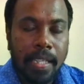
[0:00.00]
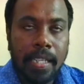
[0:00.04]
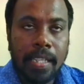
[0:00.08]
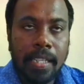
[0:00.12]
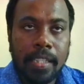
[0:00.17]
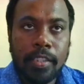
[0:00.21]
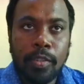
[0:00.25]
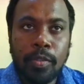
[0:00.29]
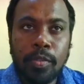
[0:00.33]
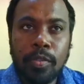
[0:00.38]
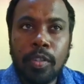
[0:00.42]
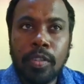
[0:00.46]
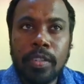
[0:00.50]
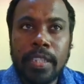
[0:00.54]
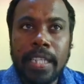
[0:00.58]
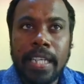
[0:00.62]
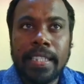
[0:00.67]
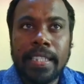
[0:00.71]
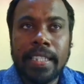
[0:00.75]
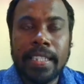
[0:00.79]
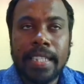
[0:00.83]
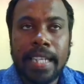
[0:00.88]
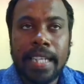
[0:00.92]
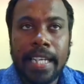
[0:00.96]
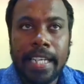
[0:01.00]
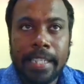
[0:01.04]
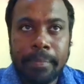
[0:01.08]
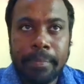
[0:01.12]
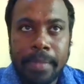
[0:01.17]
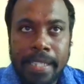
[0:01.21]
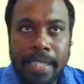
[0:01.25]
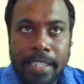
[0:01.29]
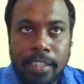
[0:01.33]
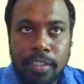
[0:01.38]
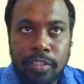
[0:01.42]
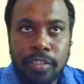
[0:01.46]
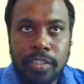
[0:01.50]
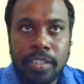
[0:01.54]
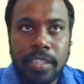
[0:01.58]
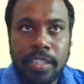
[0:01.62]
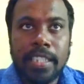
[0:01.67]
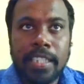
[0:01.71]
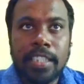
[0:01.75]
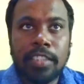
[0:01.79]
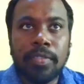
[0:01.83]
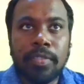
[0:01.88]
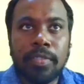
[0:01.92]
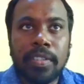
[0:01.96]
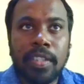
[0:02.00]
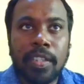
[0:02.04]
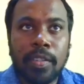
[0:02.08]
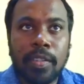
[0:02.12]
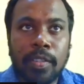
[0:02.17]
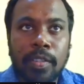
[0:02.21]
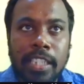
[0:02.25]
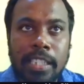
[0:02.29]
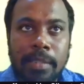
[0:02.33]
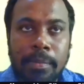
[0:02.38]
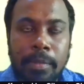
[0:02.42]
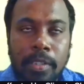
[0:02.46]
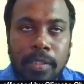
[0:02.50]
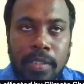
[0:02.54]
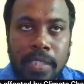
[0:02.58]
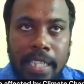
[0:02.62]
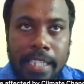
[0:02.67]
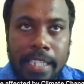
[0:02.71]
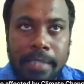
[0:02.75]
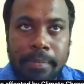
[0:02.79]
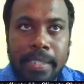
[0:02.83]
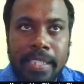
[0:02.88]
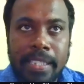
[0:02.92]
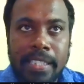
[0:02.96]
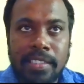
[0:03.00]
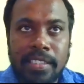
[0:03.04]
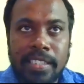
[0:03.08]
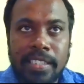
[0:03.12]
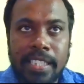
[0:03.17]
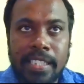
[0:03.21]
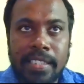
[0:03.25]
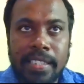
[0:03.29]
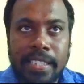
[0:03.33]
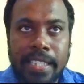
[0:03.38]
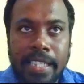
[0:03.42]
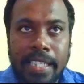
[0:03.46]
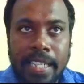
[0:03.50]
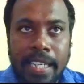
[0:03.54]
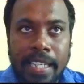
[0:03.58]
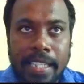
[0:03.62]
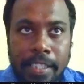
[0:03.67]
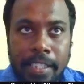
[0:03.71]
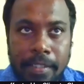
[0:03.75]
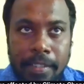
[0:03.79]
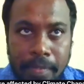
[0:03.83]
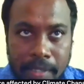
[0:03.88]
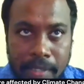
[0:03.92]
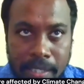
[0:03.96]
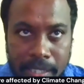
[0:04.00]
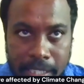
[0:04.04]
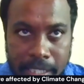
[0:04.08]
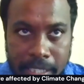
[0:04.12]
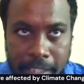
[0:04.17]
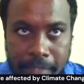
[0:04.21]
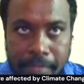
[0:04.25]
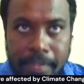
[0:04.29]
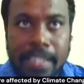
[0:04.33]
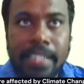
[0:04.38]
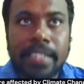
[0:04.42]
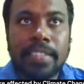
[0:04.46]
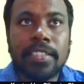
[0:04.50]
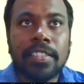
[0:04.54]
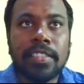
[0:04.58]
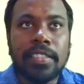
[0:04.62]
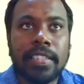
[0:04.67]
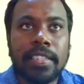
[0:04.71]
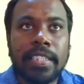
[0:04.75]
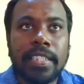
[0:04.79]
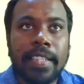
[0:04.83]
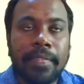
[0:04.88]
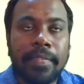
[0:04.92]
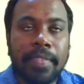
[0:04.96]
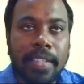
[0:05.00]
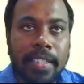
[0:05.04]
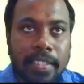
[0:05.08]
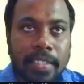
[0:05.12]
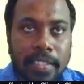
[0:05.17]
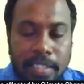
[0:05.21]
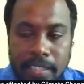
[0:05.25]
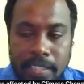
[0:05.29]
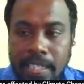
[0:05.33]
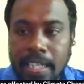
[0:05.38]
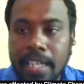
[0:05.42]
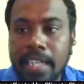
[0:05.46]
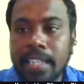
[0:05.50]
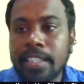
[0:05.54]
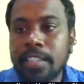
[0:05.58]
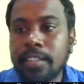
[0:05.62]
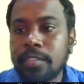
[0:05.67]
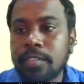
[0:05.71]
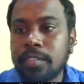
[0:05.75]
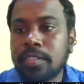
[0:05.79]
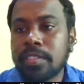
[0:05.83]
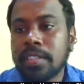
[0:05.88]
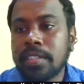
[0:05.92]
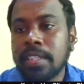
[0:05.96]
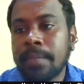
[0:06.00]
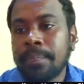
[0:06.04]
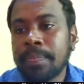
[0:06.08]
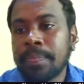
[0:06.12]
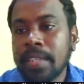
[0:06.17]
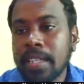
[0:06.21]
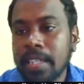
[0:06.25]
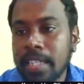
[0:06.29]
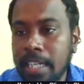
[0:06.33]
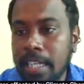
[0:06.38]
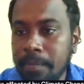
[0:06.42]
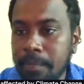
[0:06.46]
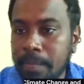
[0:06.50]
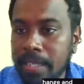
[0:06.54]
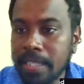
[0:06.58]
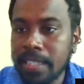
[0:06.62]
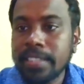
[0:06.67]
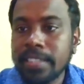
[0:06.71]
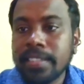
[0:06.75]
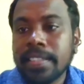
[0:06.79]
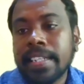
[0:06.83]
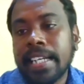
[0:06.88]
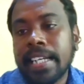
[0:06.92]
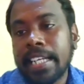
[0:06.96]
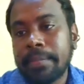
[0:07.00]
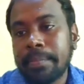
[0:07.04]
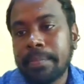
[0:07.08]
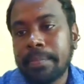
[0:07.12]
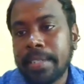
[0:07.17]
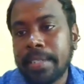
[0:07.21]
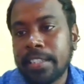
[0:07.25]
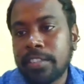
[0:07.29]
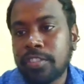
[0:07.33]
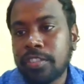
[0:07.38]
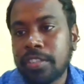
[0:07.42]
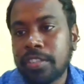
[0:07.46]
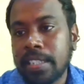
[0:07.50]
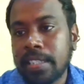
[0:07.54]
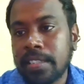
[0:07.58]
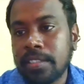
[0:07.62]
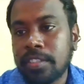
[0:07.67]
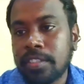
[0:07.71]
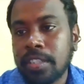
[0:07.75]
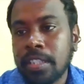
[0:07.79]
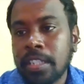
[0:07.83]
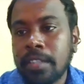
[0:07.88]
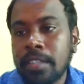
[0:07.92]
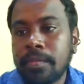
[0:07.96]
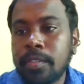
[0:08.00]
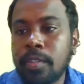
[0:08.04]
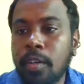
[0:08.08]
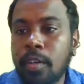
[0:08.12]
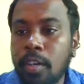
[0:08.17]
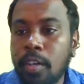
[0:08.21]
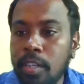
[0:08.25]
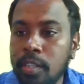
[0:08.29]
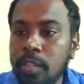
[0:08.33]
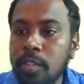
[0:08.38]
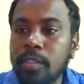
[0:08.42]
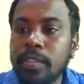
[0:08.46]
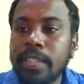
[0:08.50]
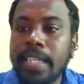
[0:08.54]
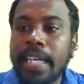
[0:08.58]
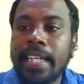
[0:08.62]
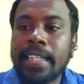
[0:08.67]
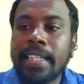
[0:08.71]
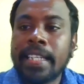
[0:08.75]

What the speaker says: you know that the climate change, when you're talking about climate change, there are different events, different scenarios come under climate change. You all know that